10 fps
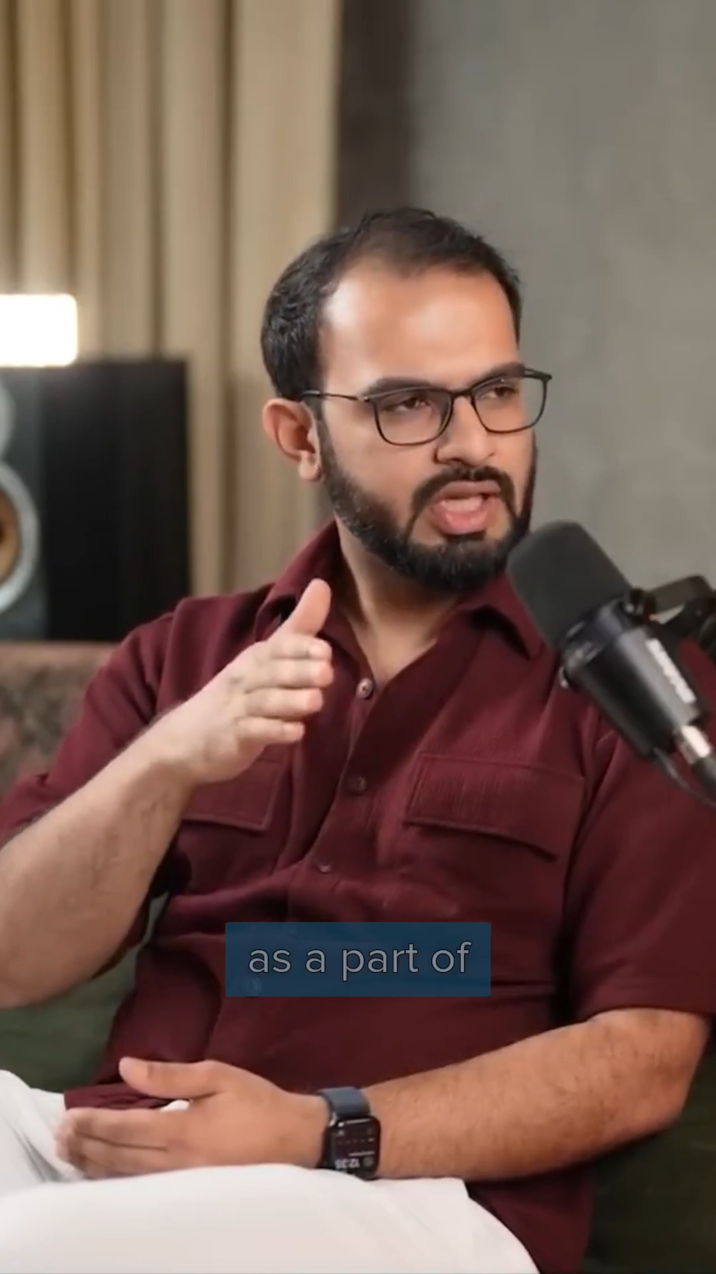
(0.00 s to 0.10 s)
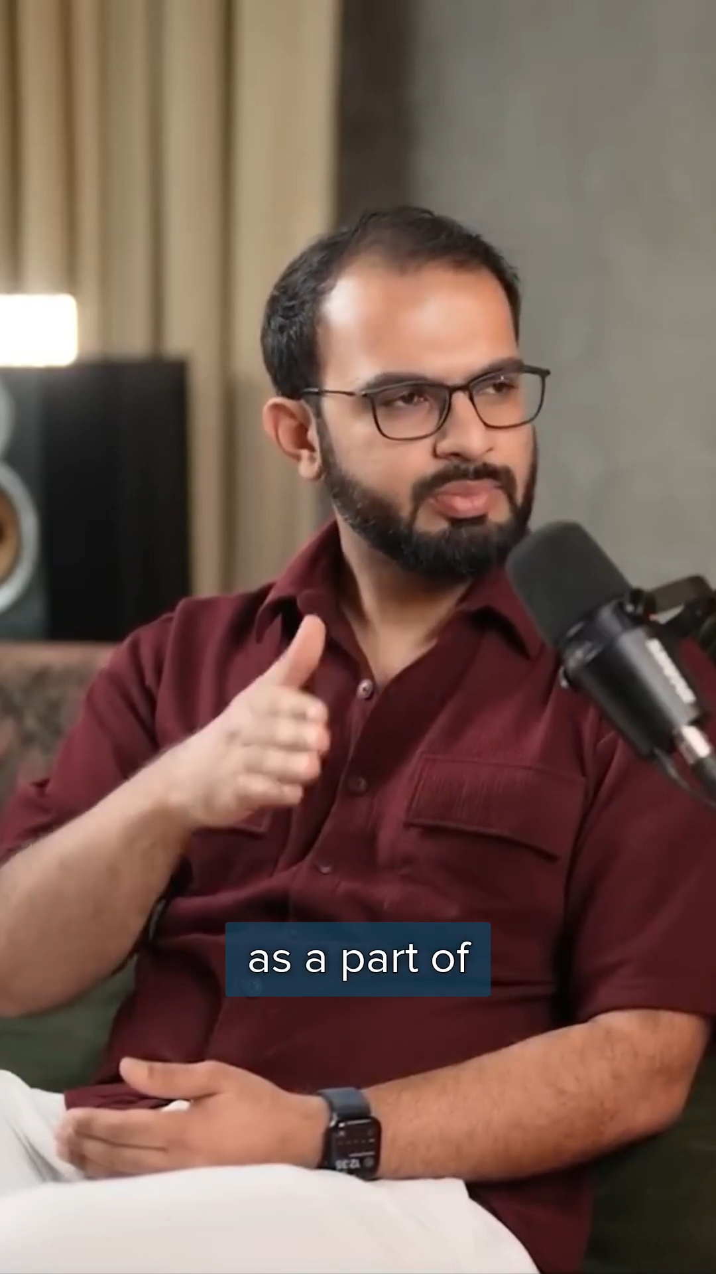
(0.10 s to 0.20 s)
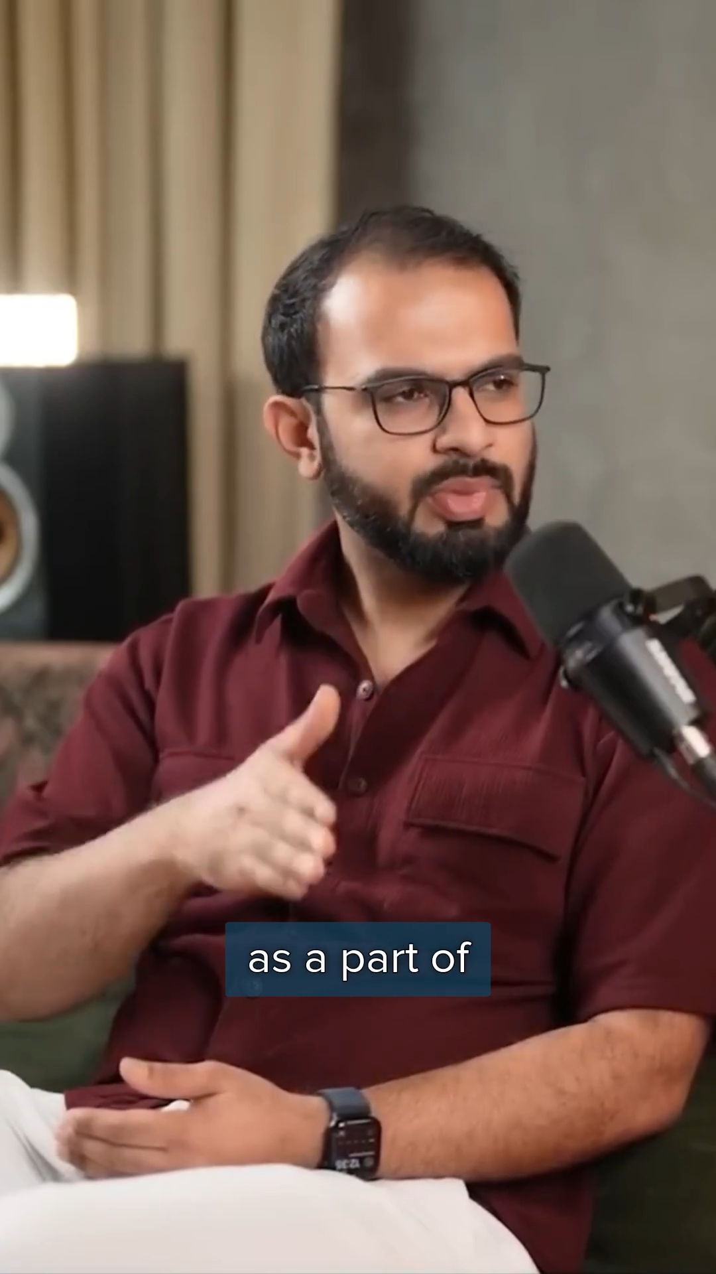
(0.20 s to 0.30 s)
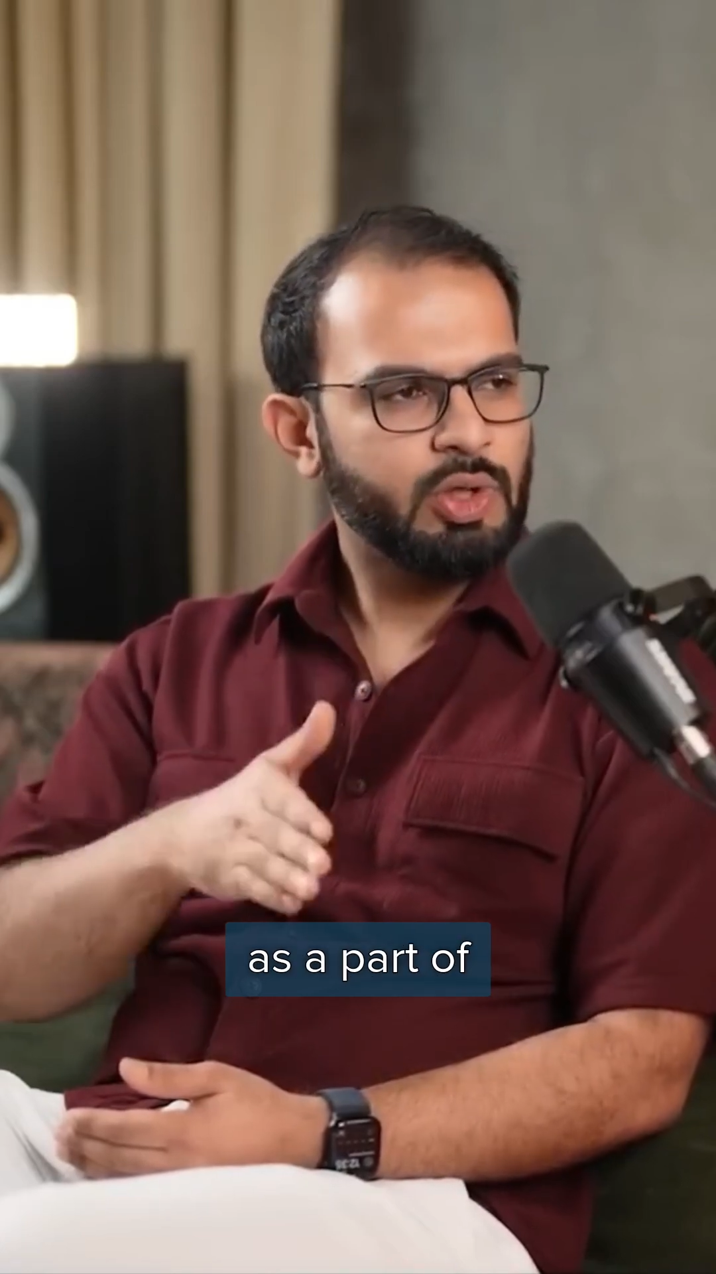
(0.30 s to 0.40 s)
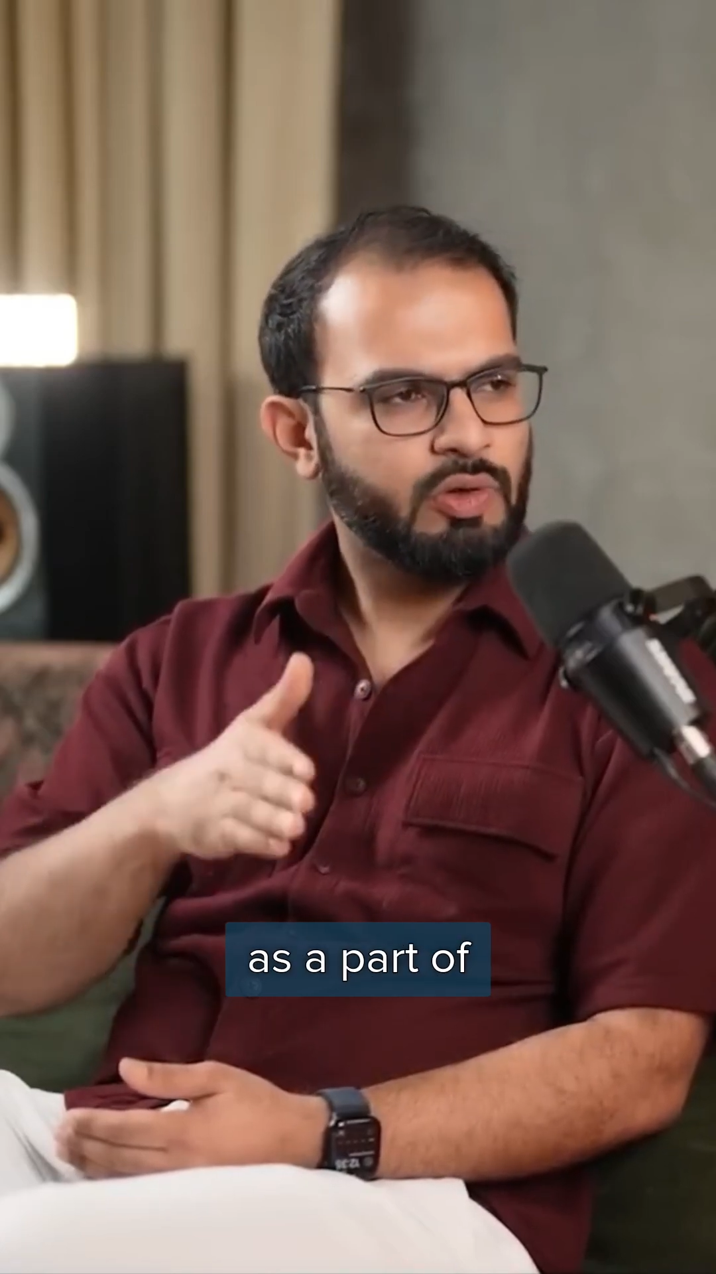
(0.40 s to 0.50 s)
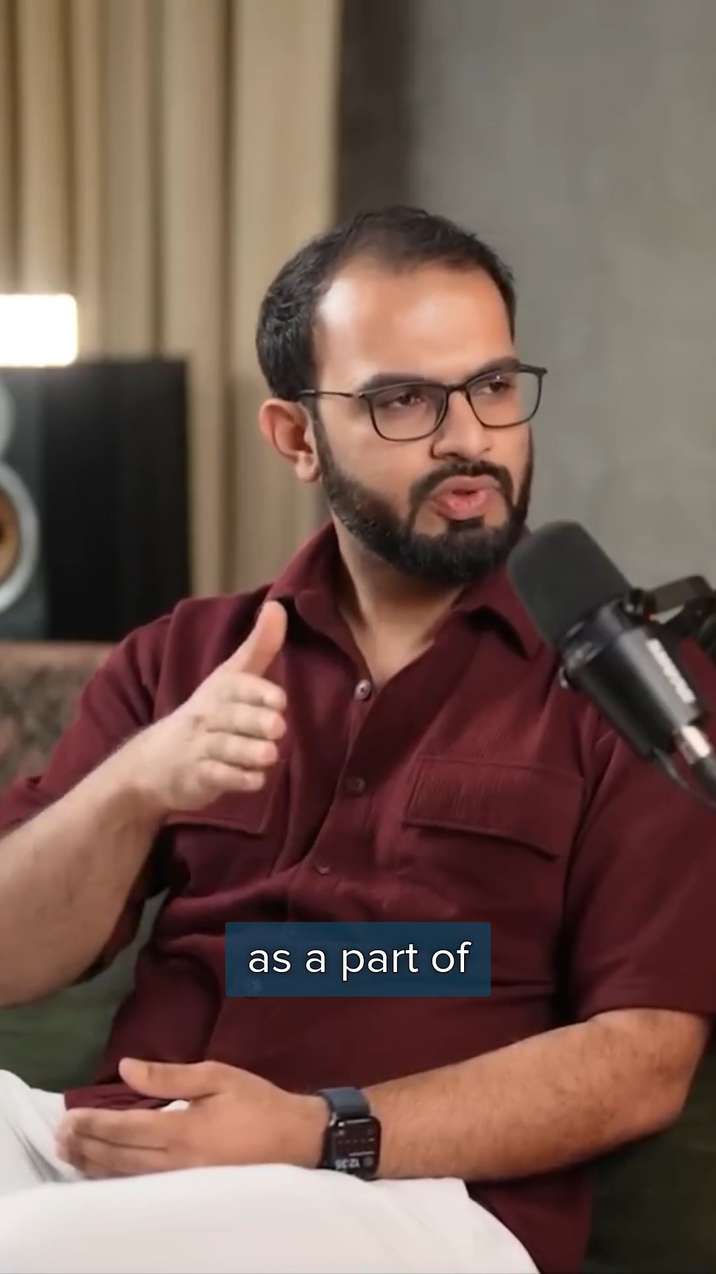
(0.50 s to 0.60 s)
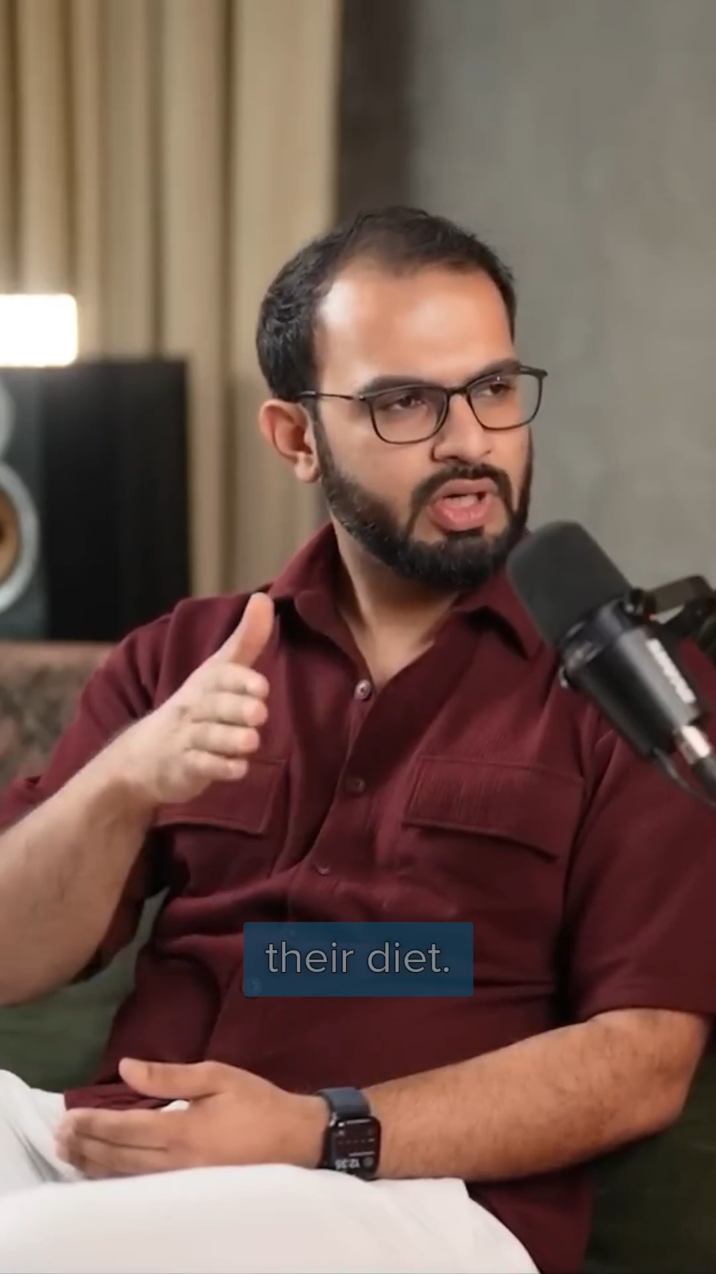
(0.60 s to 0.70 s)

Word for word: as a part of